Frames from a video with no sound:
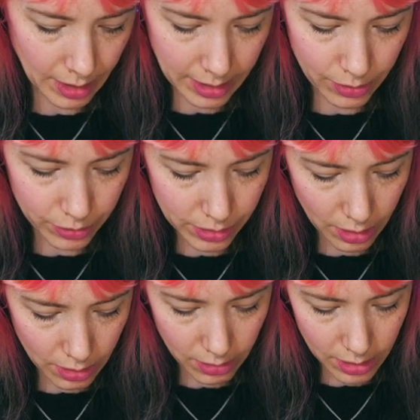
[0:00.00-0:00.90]
And
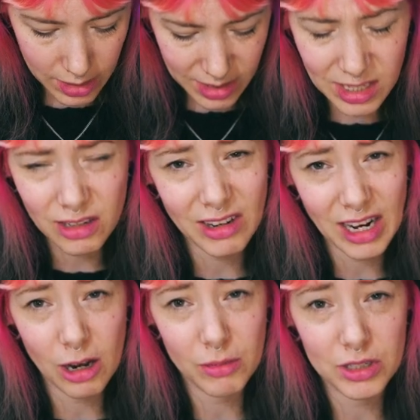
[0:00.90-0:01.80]
also, considering
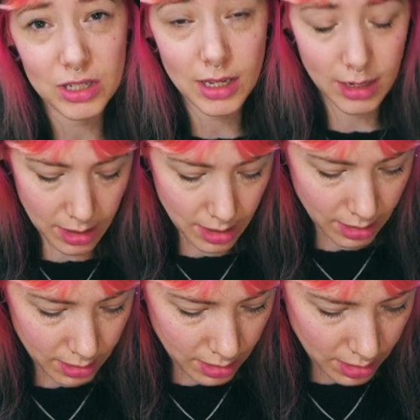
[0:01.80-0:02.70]
how much is in
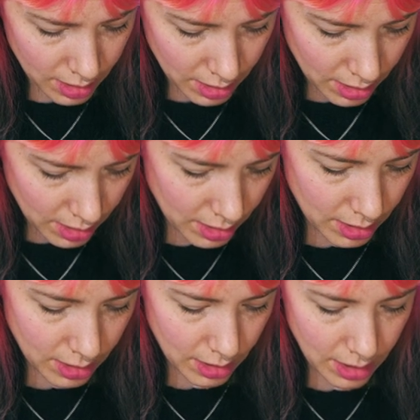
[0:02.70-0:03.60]
here,
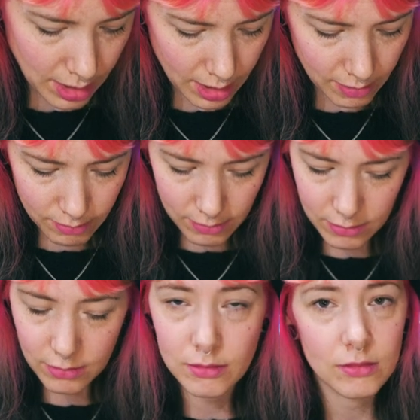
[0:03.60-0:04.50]
it,
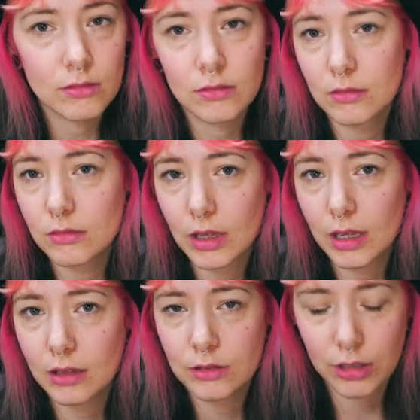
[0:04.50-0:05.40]

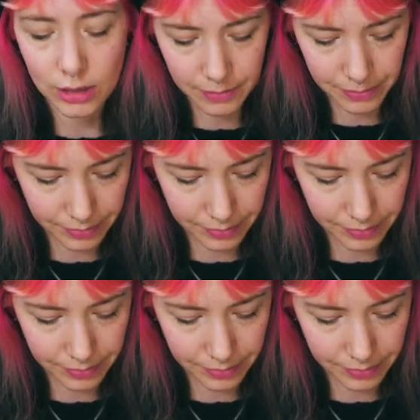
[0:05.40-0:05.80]
you know.